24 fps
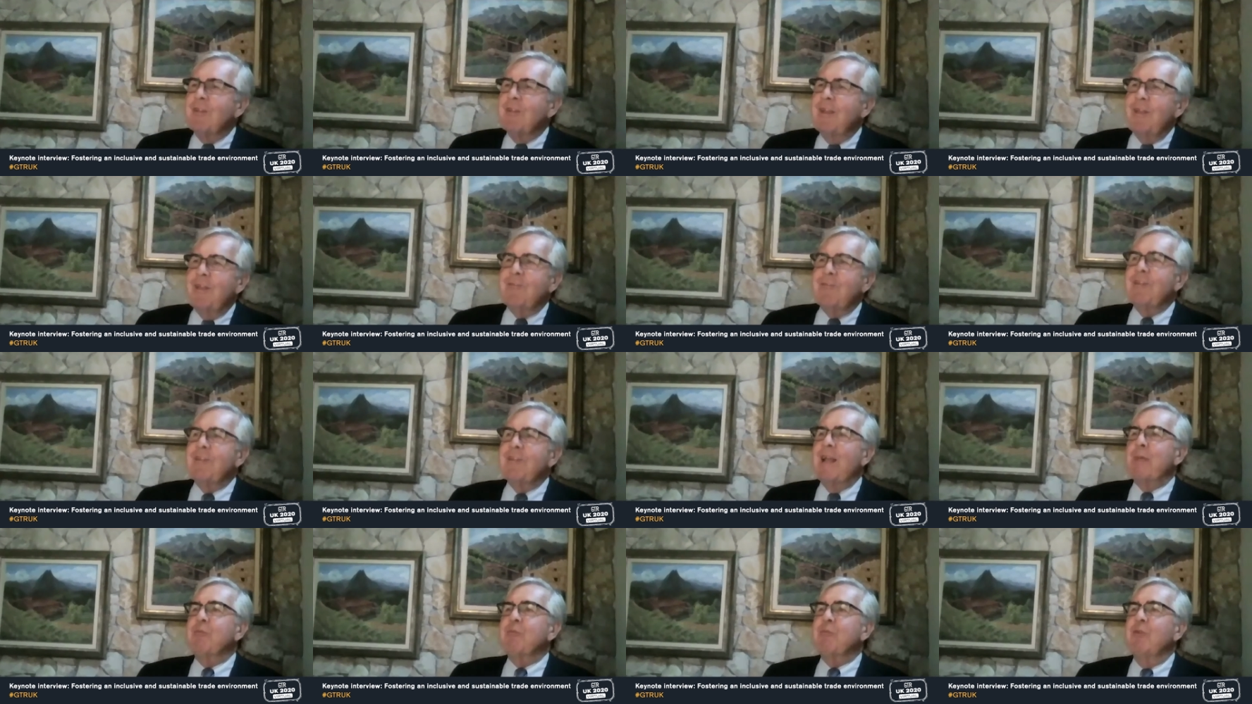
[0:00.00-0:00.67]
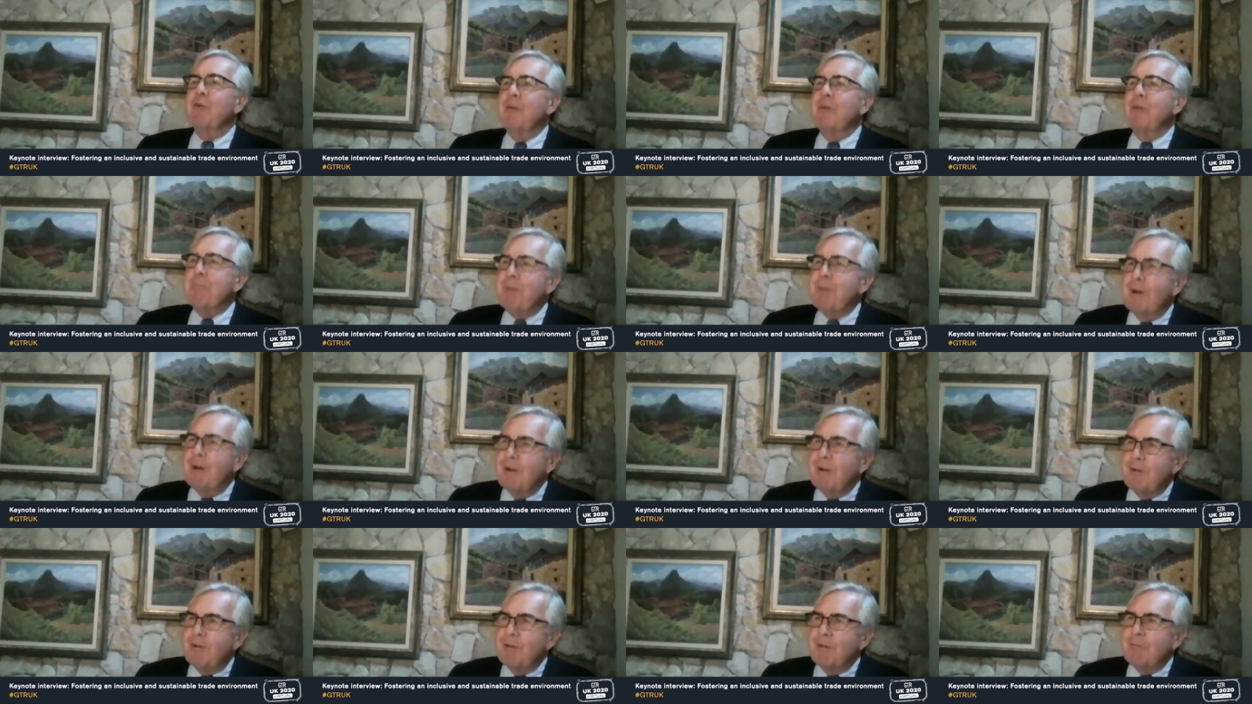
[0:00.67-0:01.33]
it's an absolute
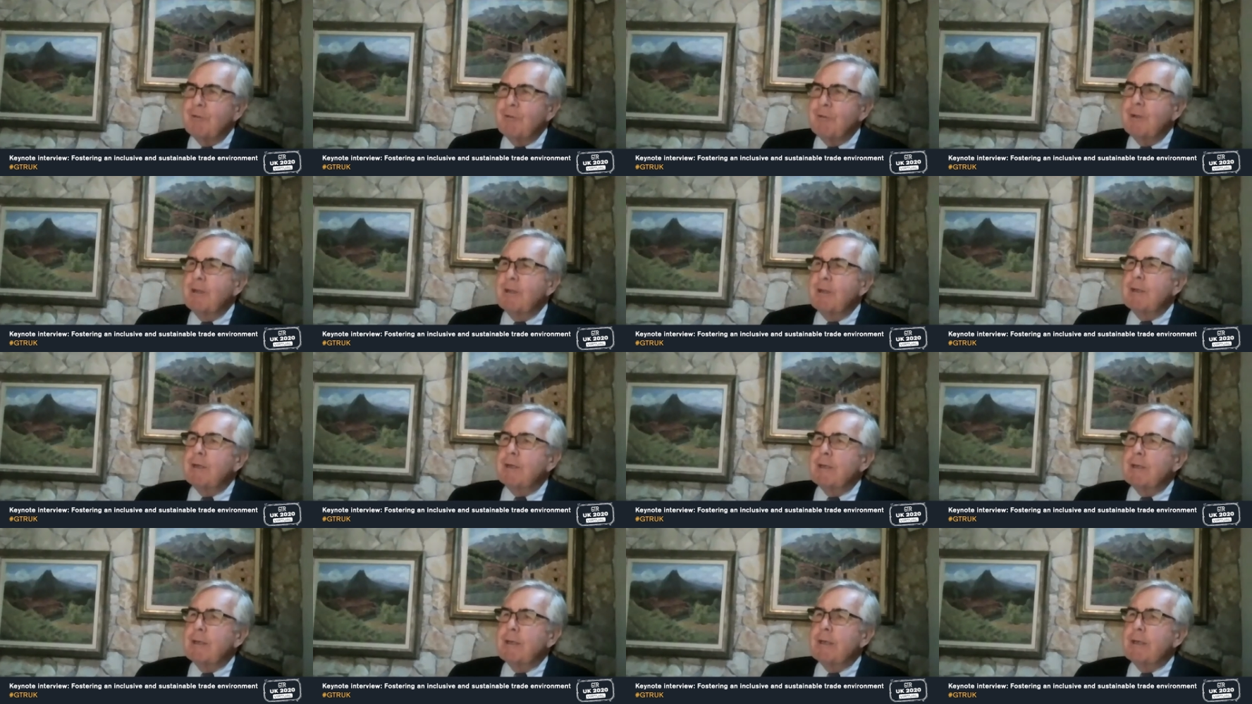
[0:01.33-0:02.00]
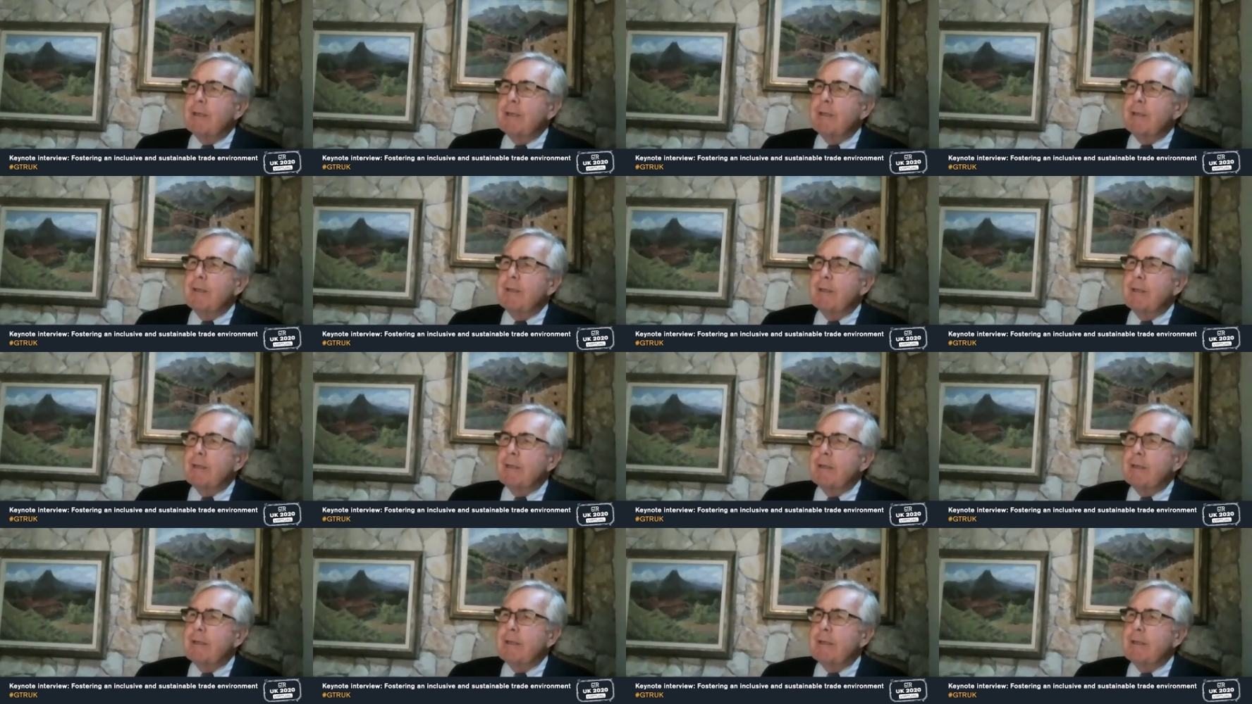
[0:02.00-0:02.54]
imperative. And